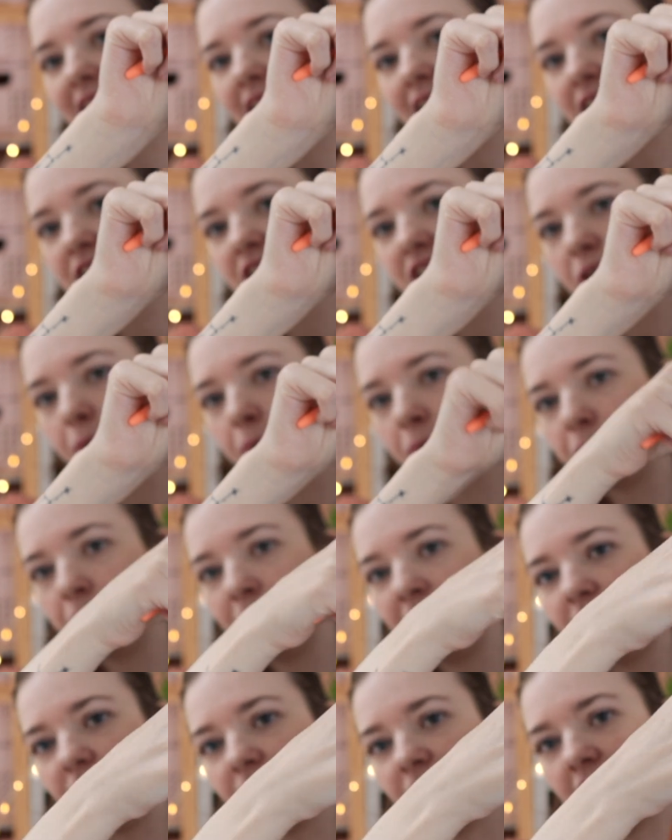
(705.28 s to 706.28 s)
nice
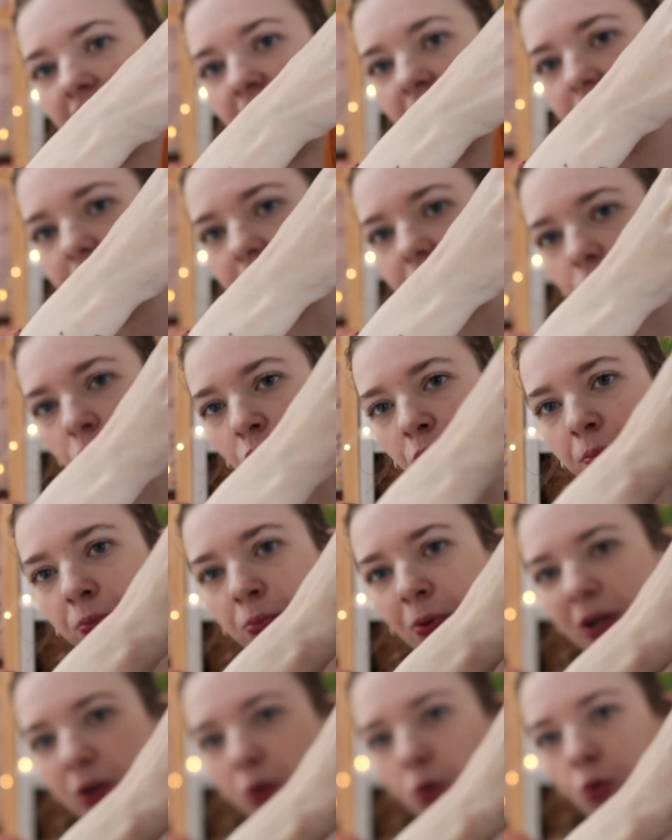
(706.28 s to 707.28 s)
brick red or
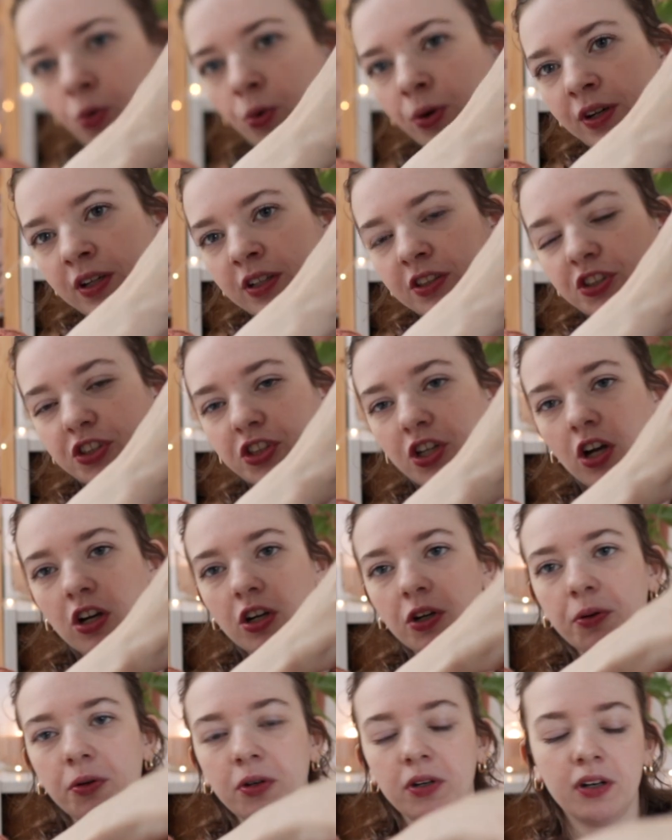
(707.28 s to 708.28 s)
brick orange
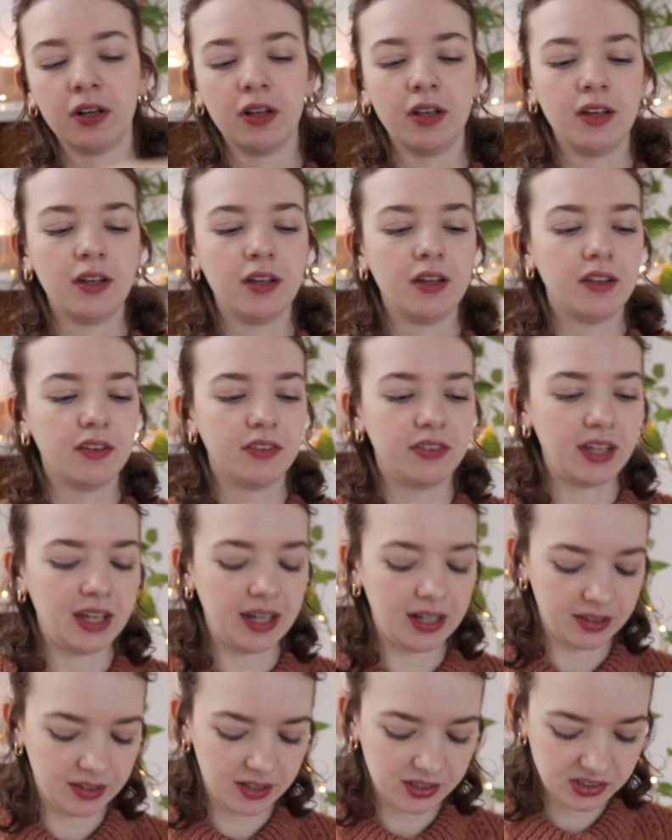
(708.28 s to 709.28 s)
color.
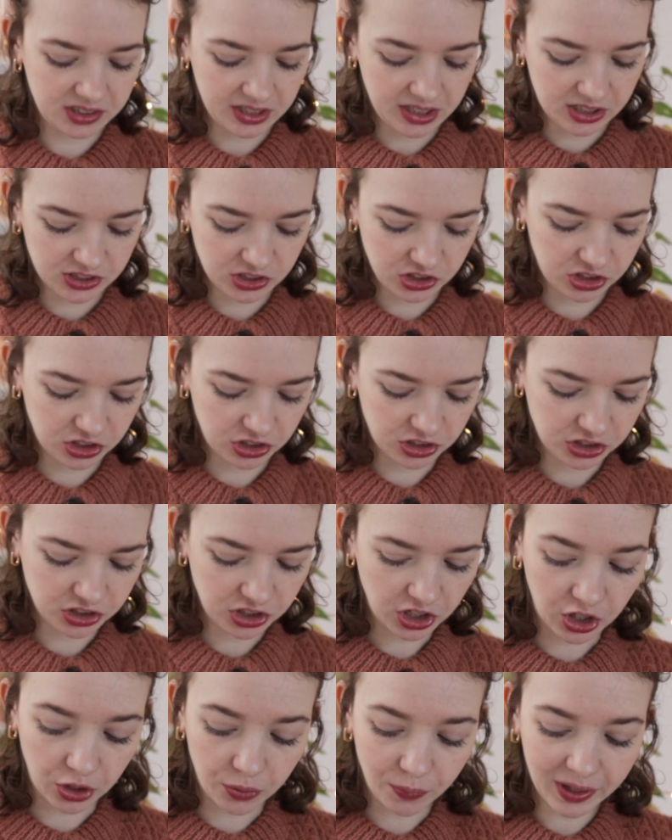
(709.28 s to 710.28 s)
Then this is
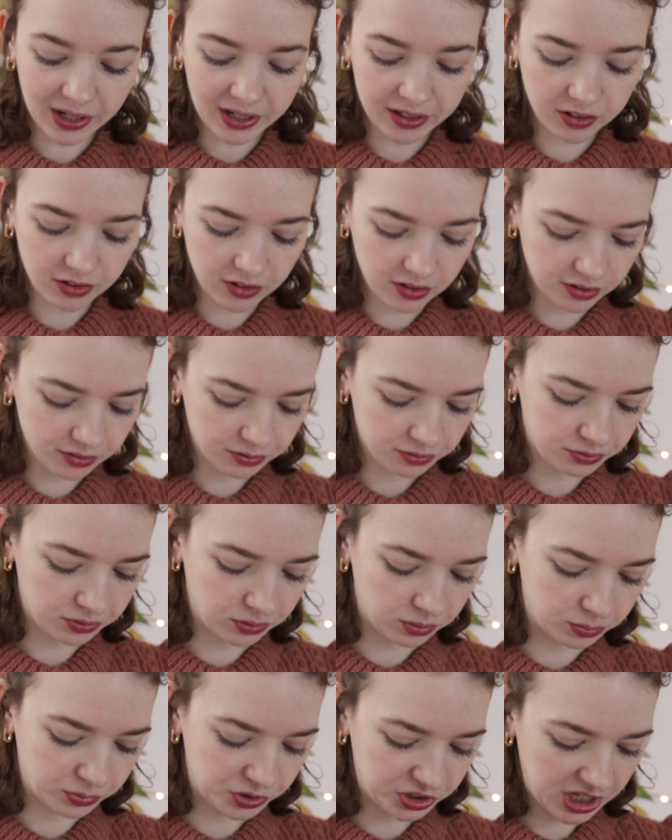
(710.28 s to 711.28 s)
just acrylic yarn
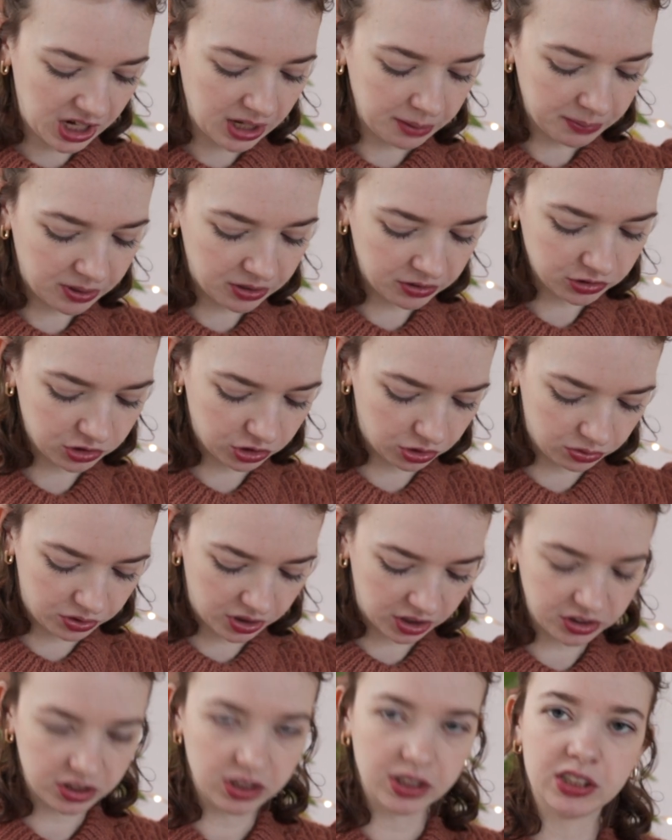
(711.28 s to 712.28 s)
from Zeeman, so
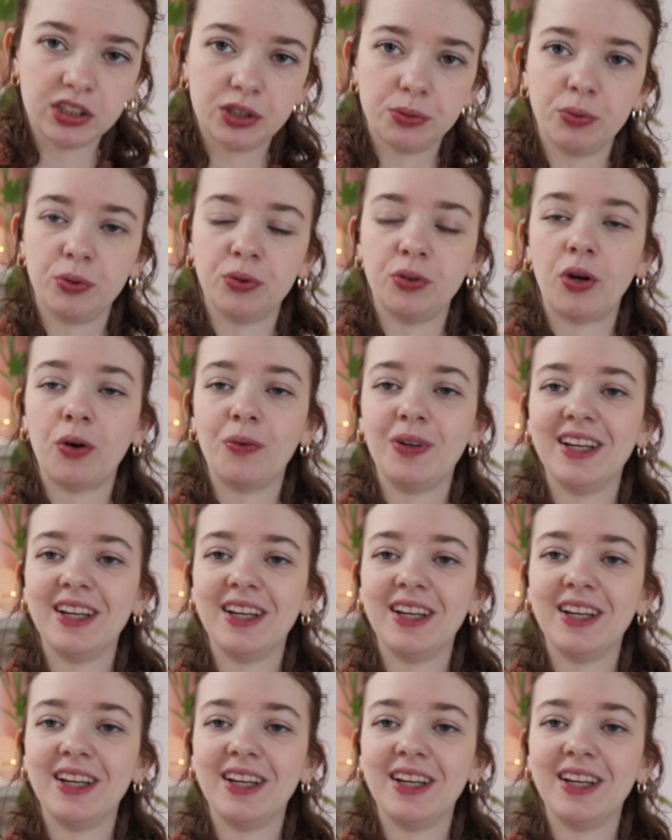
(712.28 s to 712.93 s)
Dutchies will know